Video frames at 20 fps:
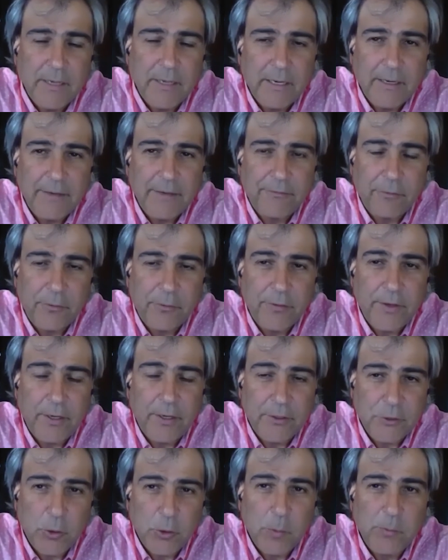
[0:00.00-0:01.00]
for the
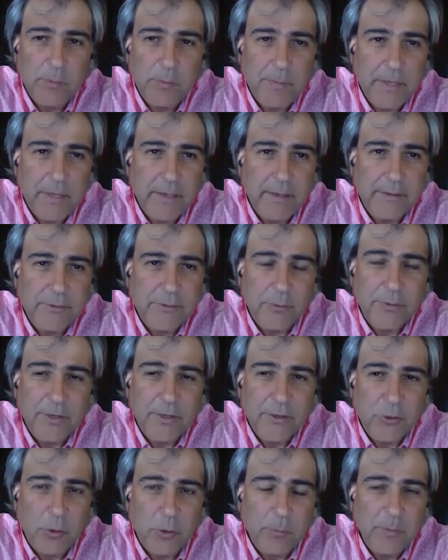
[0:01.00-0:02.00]
October meeting. So the
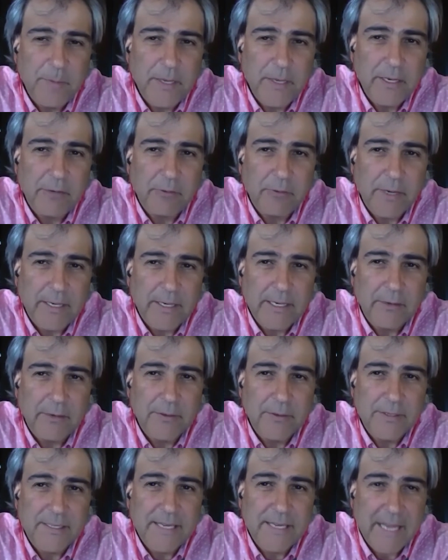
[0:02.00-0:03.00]
October meeting right now
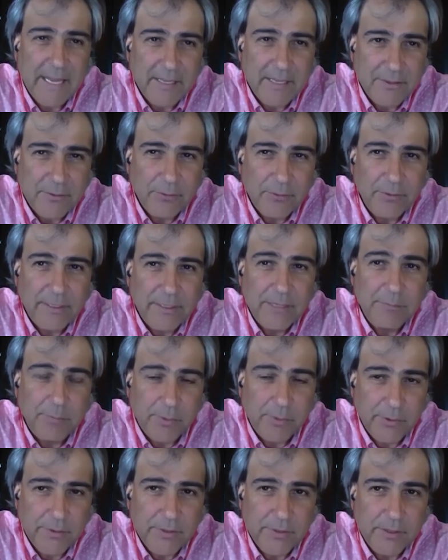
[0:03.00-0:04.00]
is canceled in
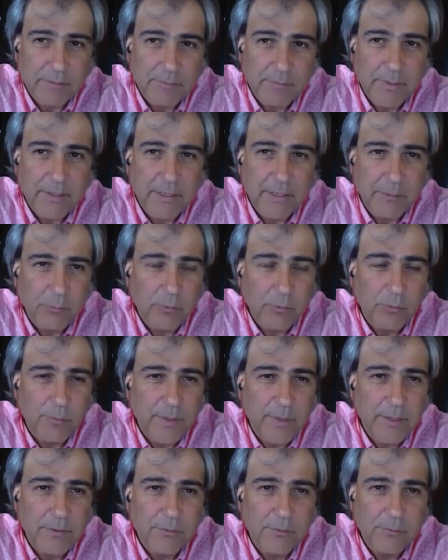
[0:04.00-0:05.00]
person, but it will
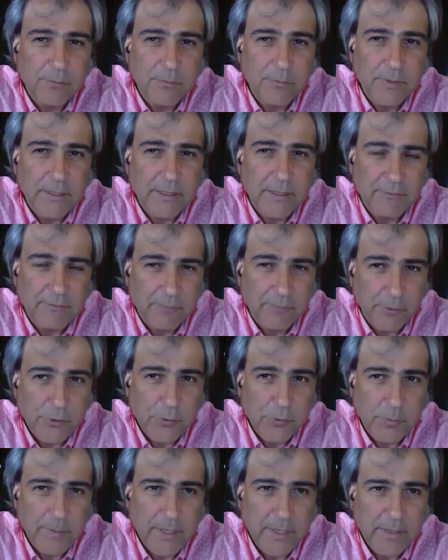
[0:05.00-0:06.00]
be a
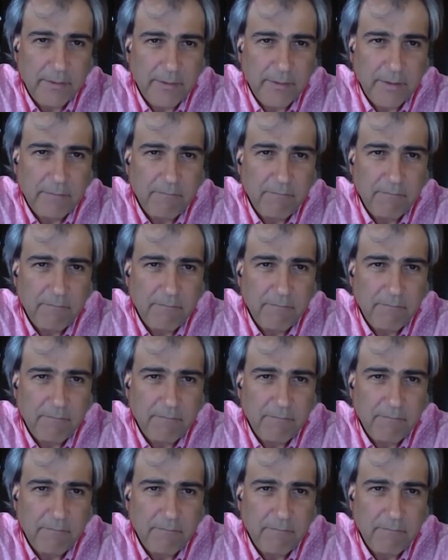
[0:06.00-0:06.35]
virtual meeting then?